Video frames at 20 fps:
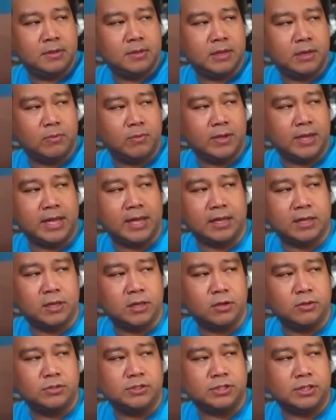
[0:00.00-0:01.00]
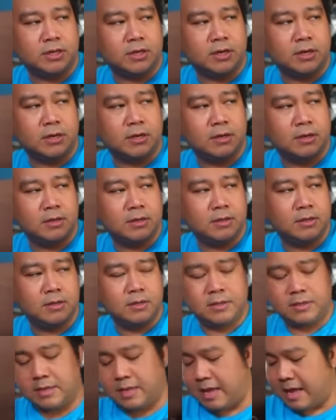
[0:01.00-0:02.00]
we'll get closer
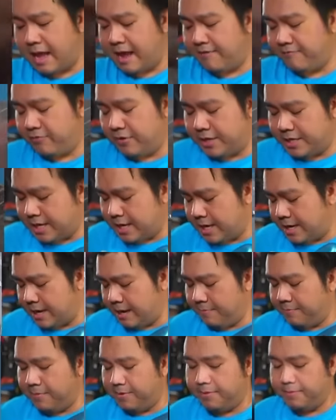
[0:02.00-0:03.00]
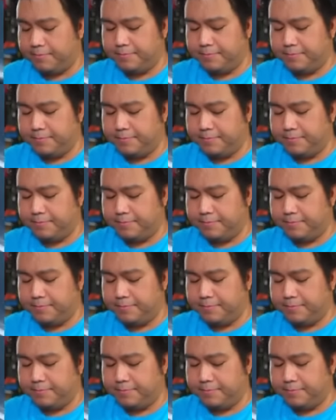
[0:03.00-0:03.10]
every time.